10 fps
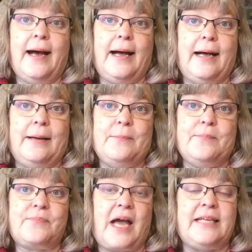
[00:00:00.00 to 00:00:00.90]

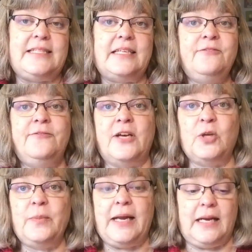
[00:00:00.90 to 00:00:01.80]
um, I did
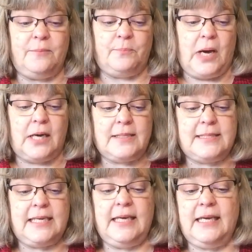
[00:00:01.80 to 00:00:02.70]
film an
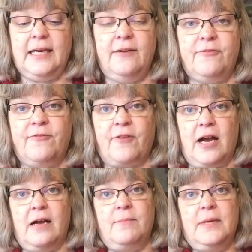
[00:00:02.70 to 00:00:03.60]
unboxing
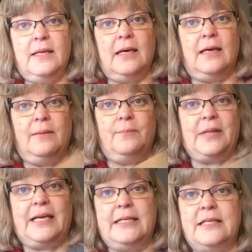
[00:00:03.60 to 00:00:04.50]
from um,
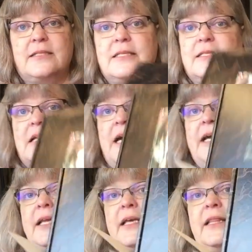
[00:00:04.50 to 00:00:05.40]
Black Needle
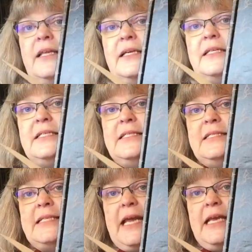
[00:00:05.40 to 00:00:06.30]
Society. The
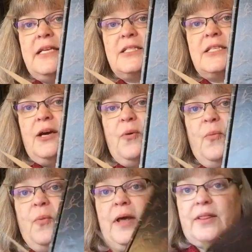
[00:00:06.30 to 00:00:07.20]
date
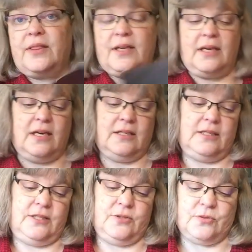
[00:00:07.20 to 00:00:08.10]
with
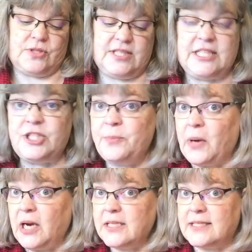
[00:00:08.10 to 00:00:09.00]
your stitching
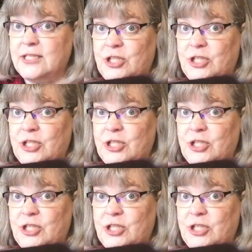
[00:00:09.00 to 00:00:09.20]
box, the